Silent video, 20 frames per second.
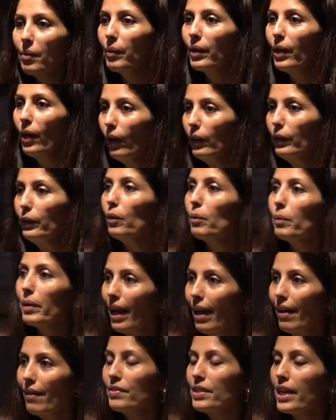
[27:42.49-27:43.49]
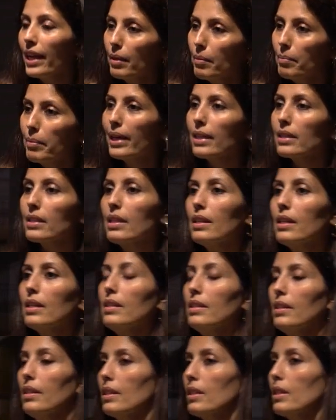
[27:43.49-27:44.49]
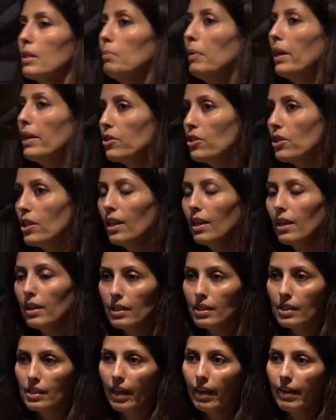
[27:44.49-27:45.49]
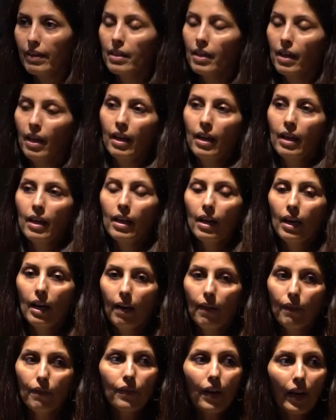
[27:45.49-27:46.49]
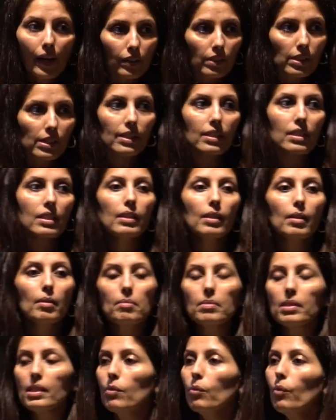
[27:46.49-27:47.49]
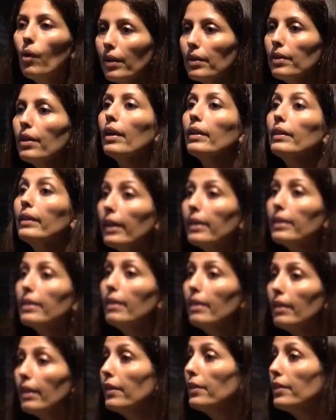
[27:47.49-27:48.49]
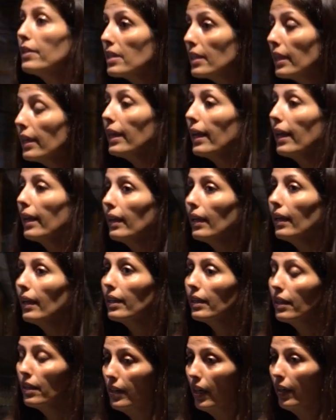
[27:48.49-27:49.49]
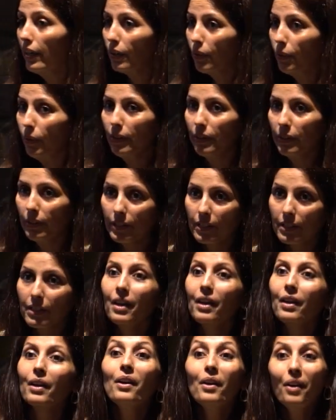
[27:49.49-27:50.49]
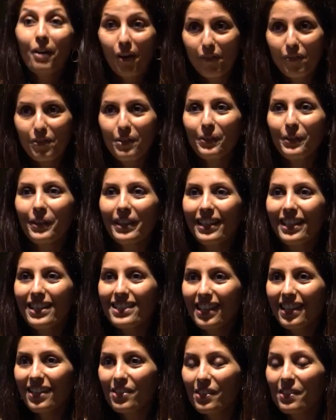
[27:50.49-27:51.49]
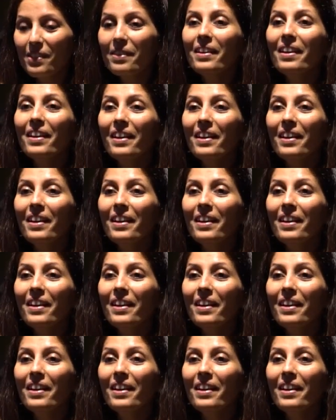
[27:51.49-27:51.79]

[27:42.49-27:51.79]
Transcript: We all know we have databases and spreadsheets and file systems and whatnot that are sitting in the dark corners of your organization.